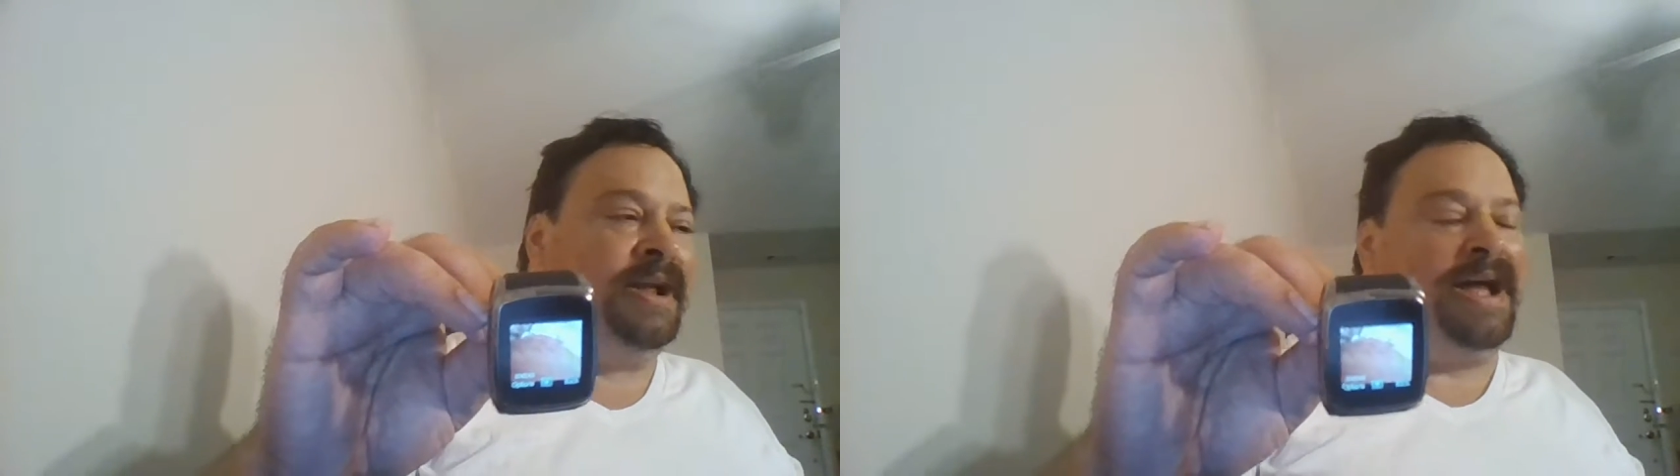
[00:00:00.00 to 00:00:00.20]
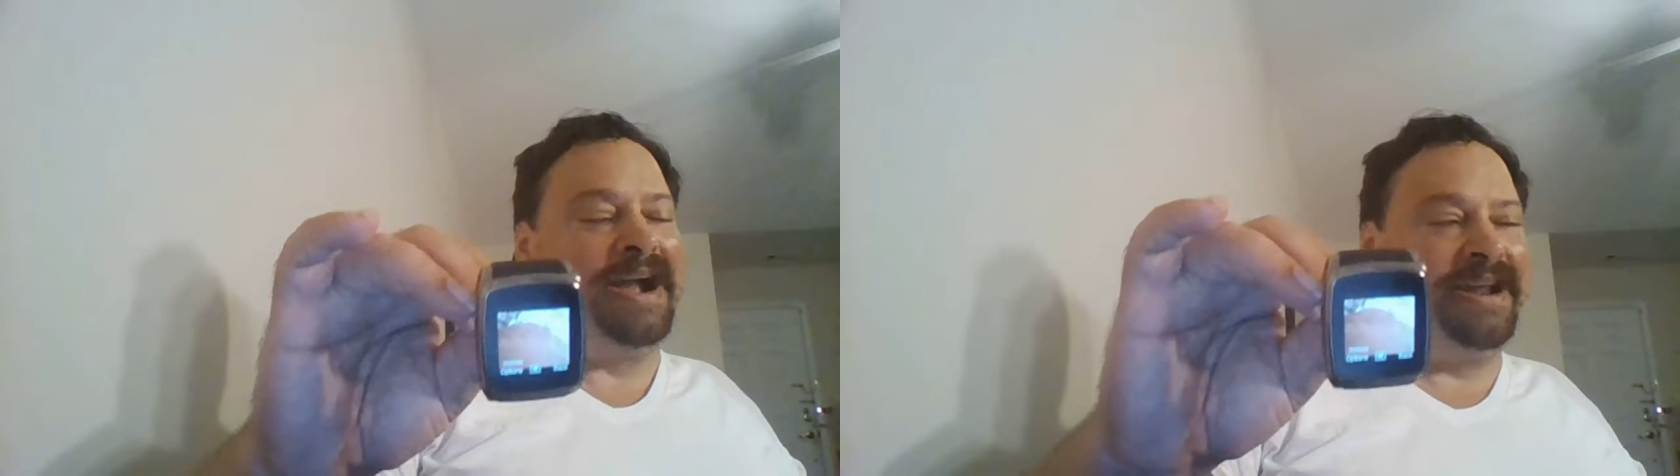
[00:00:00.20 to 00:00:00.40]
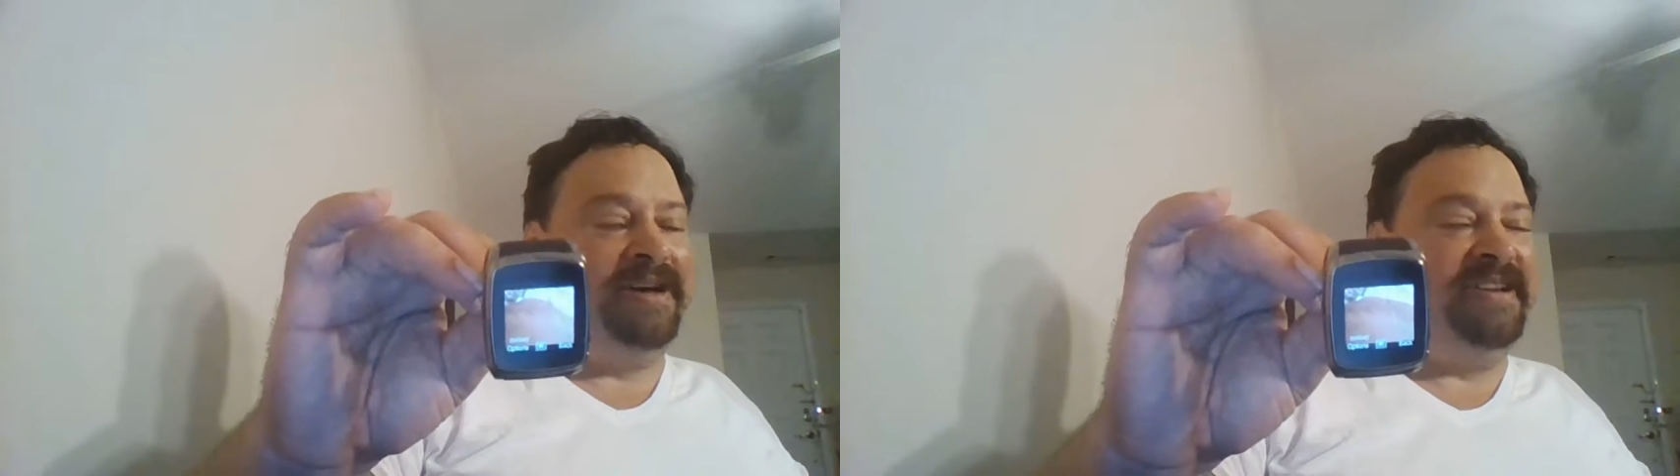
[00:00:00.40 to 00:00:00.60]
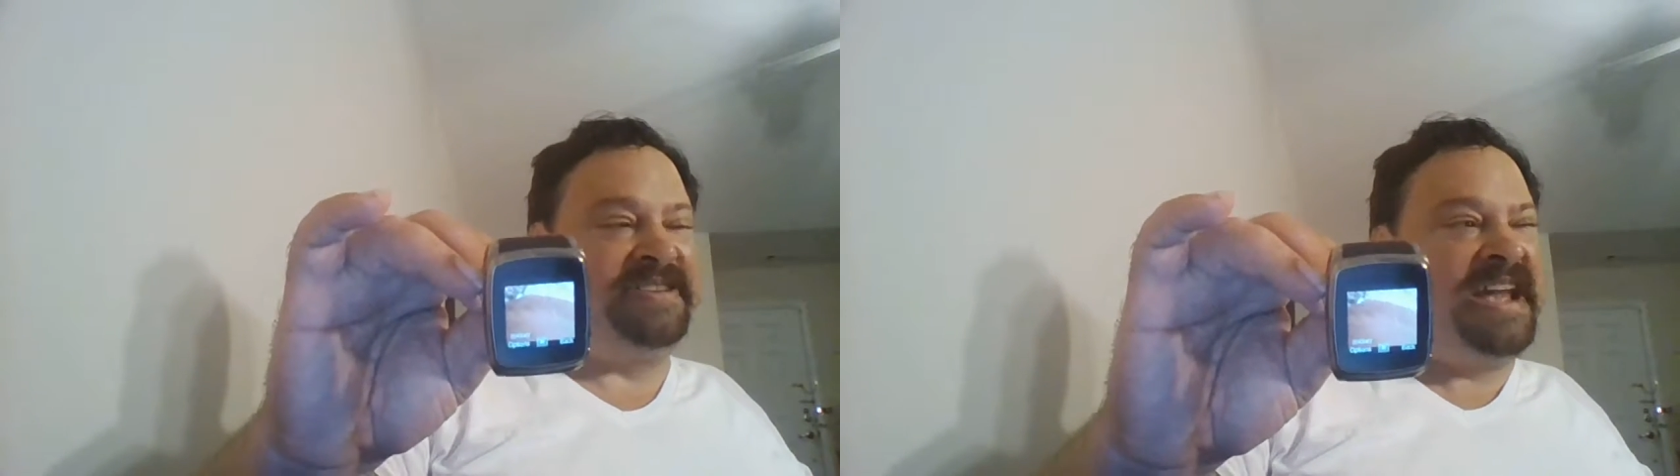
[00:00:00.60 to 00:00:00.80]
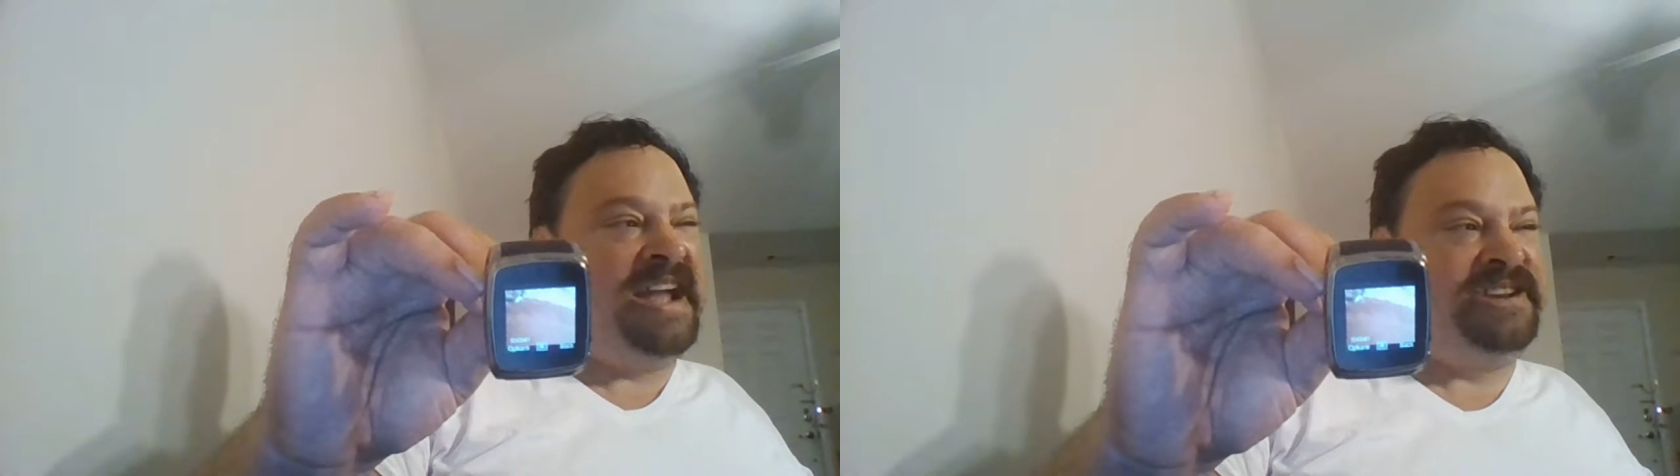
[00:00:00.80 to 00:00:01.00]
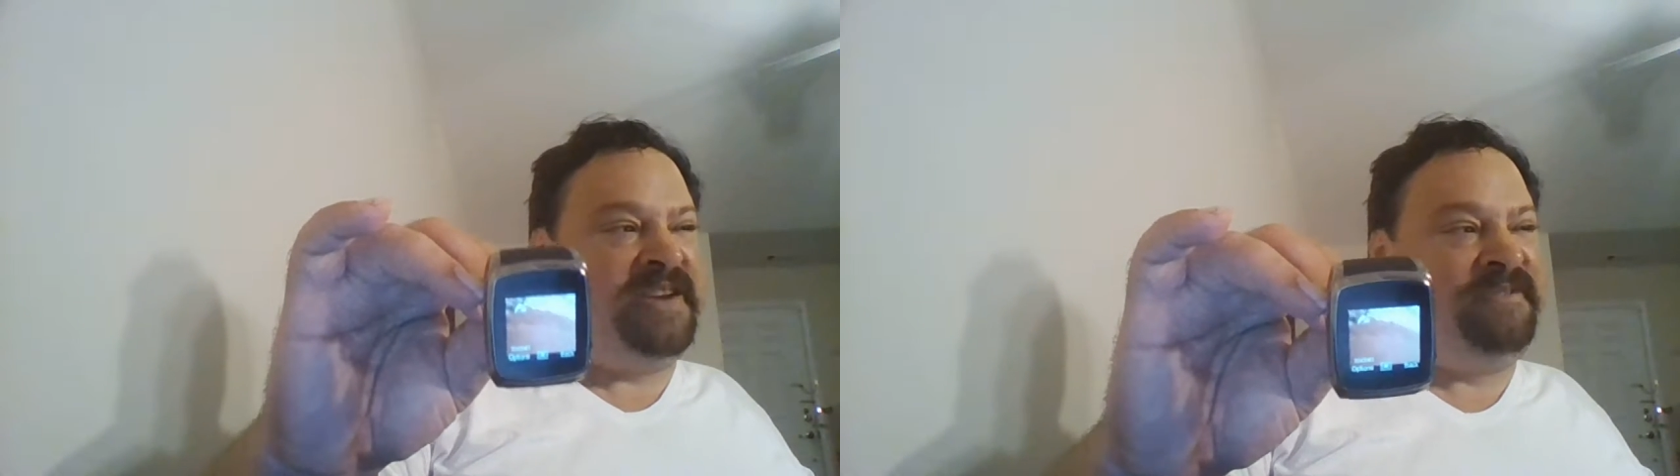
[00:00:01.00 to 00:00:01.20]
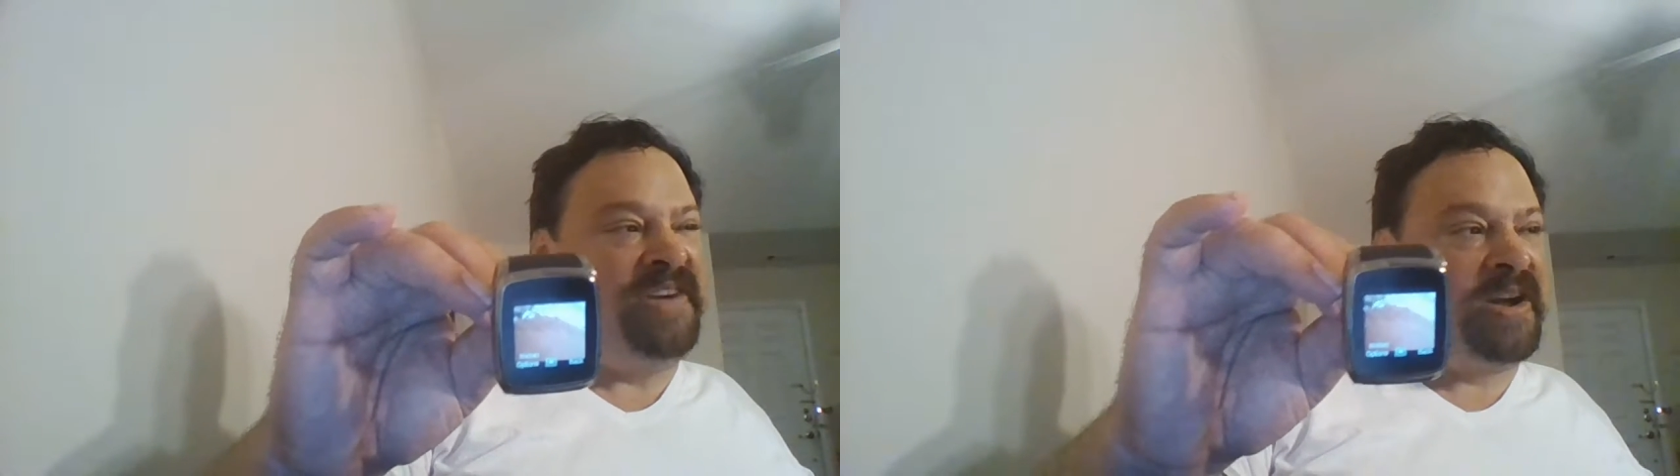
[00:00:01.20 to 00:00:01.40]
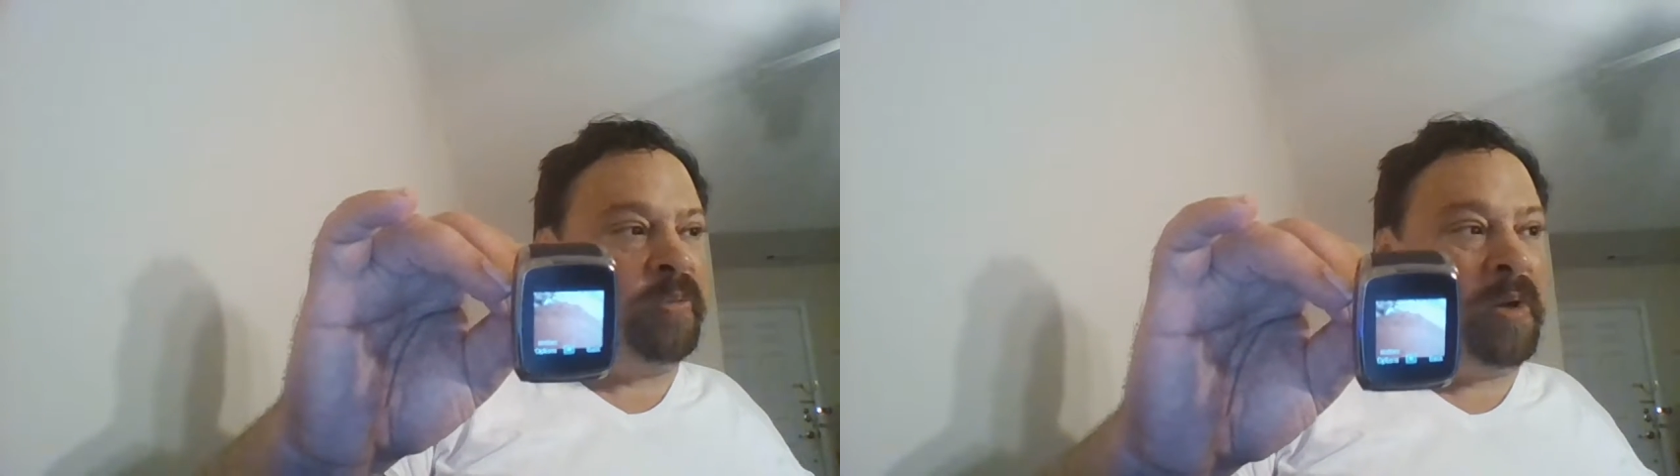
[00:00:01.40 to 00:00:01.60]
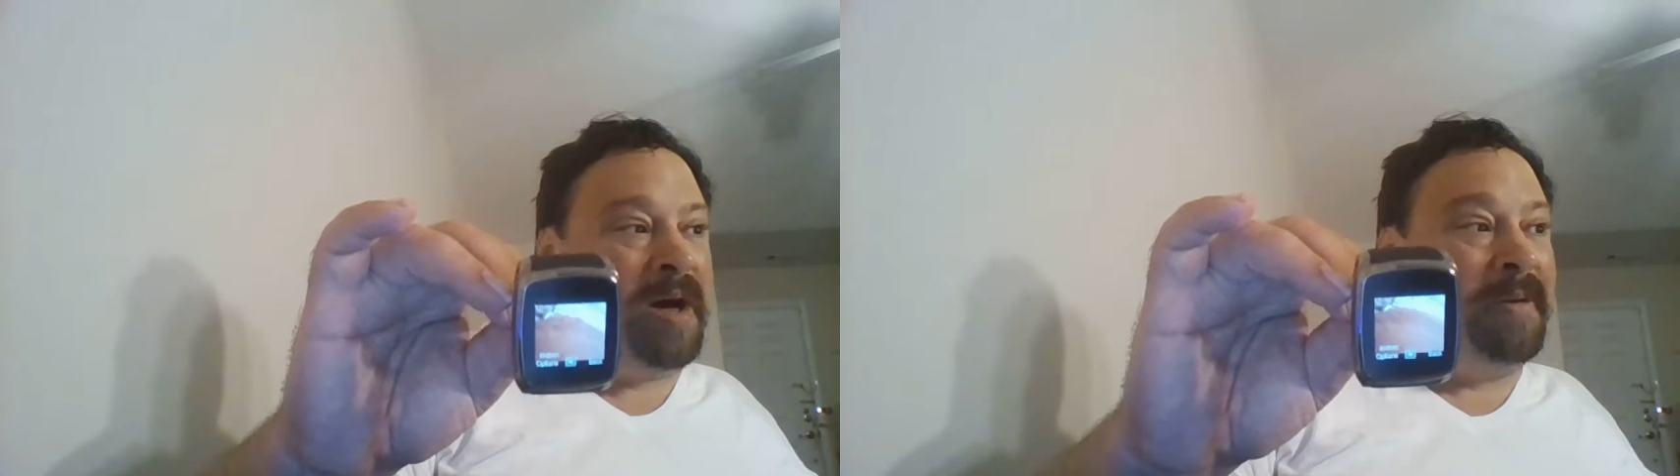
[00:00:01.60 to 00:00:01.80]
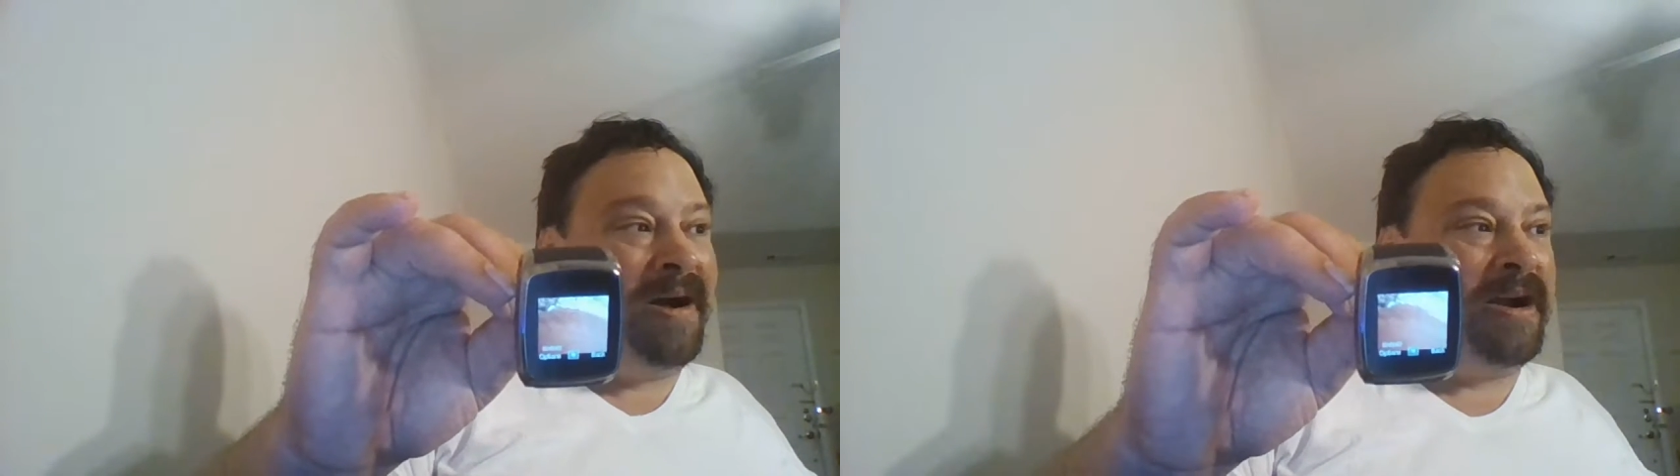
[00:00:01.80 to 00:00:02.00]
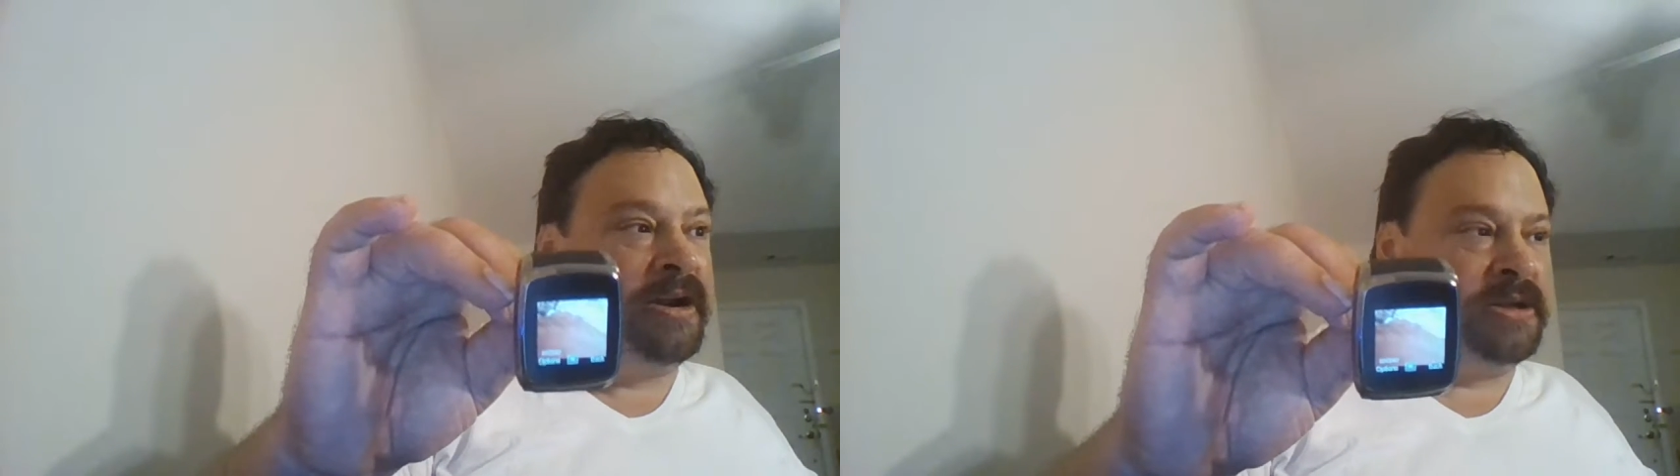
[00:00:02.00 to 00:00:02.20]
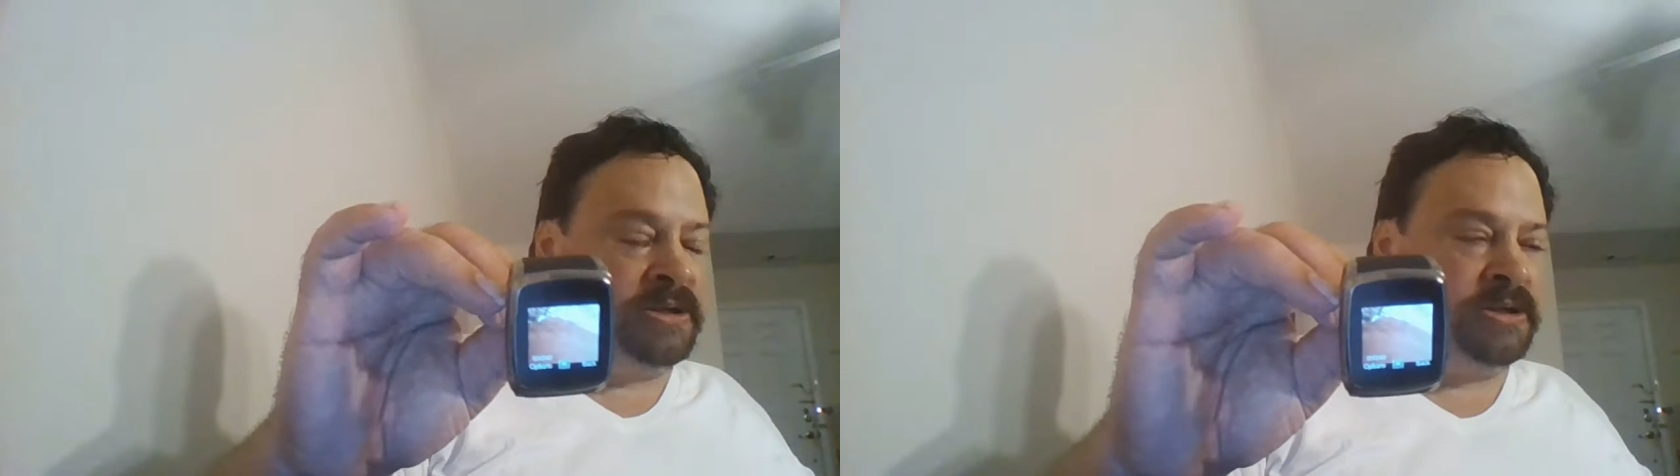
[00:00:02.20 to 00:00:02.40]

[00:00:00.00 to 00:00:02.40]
I can always cash it at fucking Walmart.